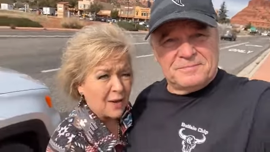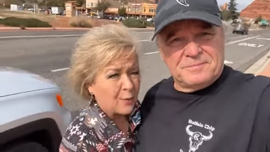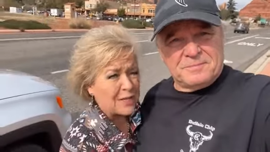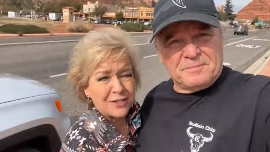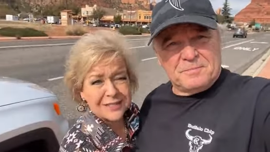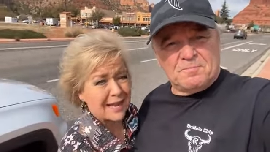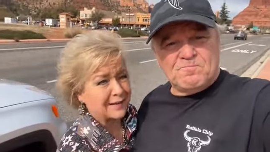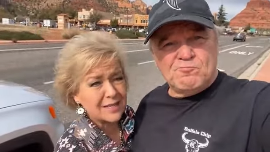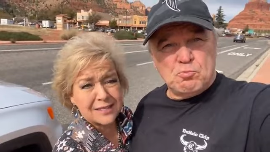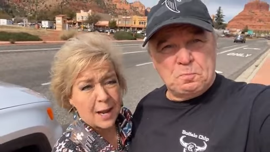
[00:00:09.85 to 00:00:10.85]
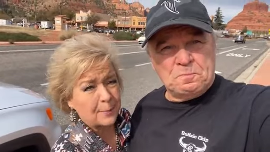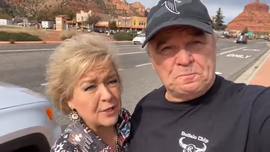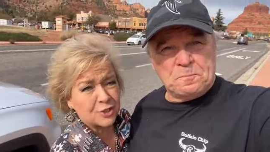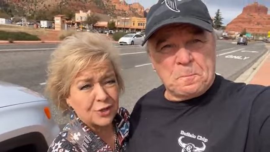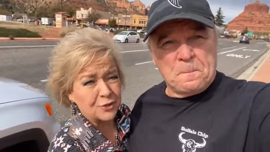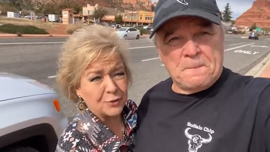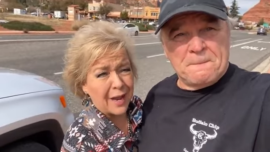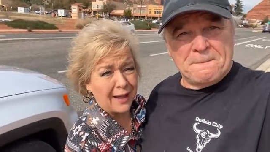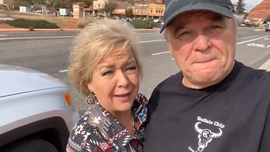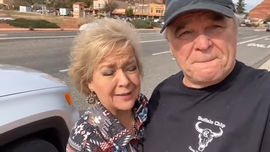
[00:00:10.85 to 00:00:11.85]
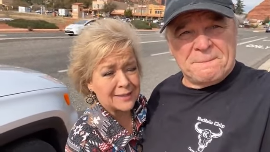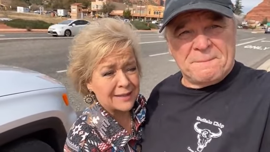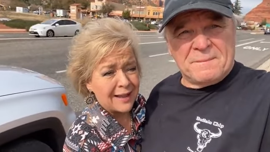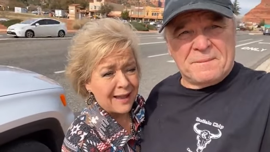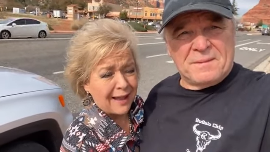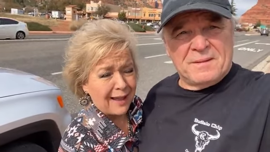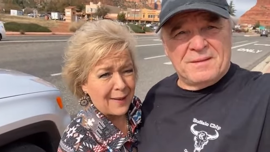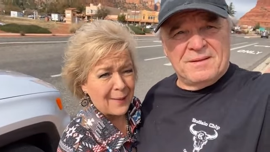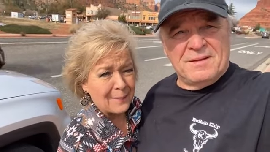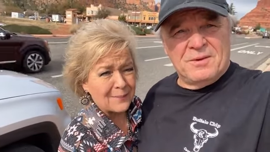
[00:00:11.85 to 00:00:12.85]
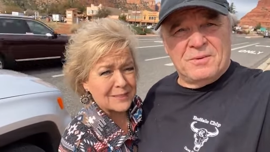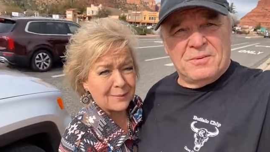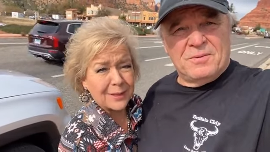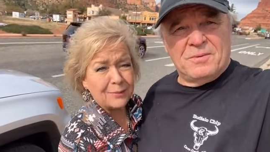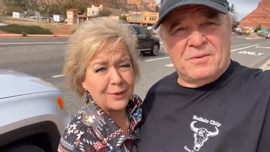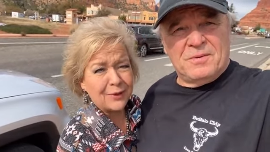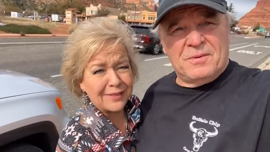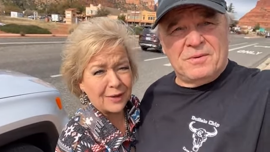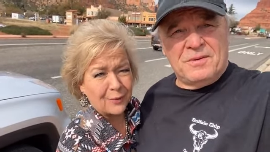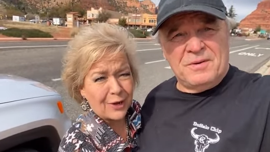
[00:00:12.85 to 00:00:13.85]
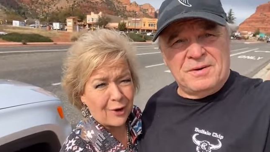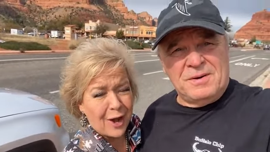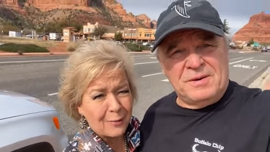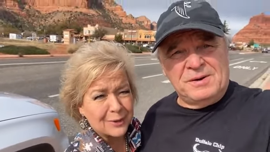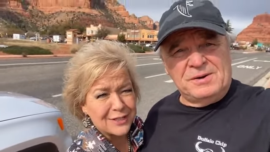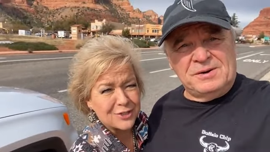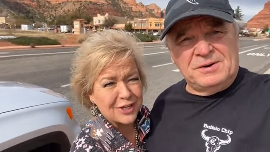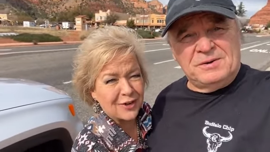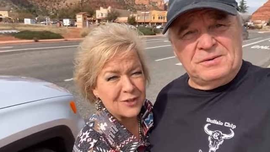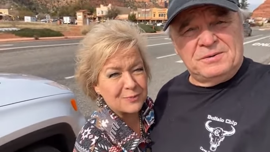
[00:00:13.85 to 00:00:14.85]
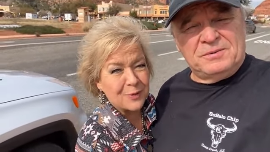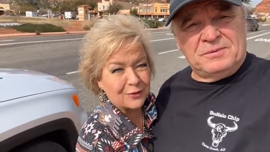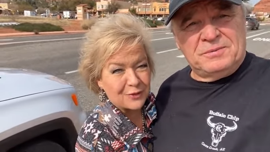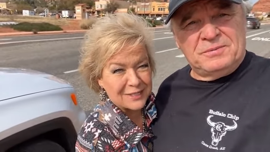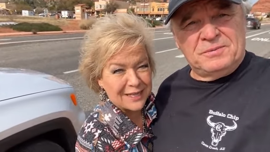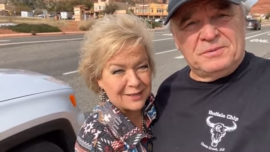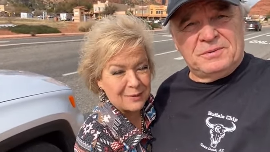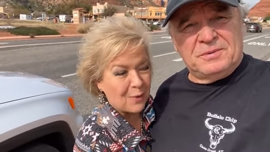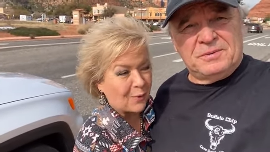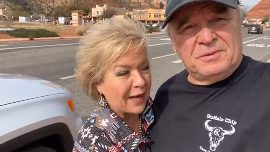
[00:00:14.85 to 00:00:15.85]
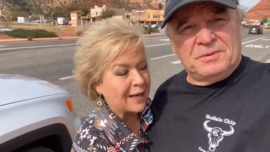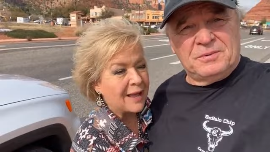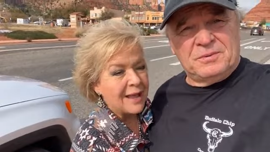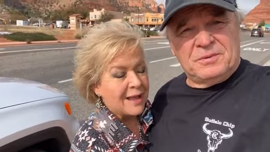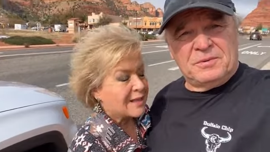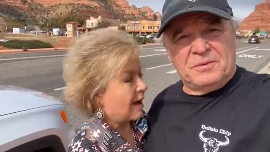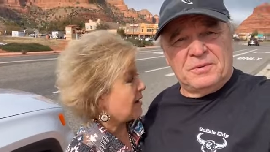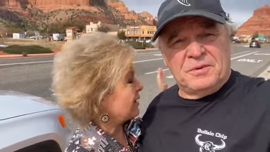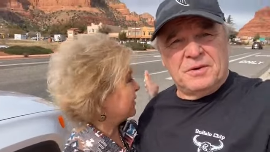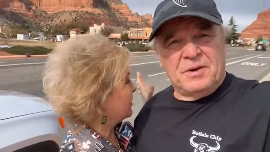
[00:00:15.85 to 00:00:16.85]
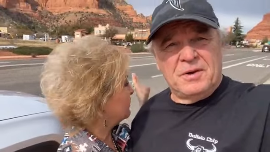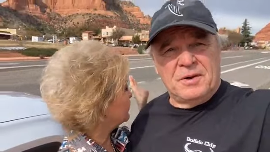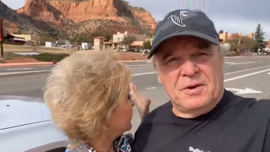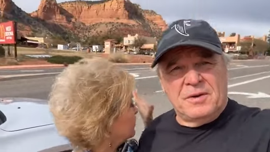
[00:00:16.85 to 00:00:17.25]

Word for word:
Speaker 1: and we just had to stop and show you guys um, some of the beauty that we are able to share this beautiful Sunday morning. All of the,